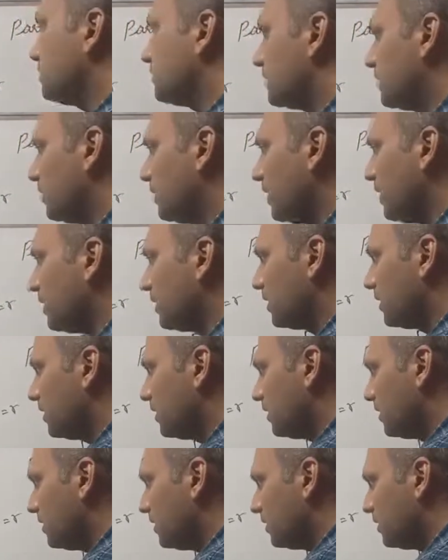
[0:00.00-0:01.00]
Okay,
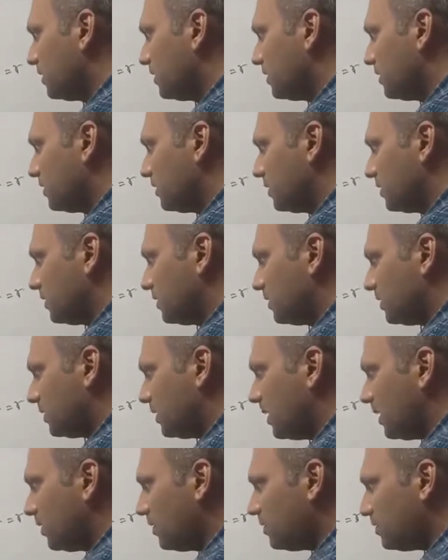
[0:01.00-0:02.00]

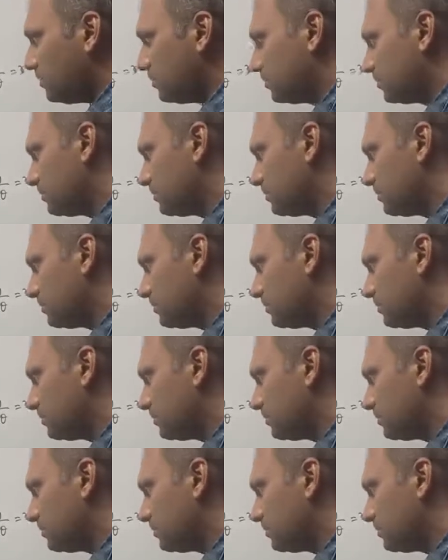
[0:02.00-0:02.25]
now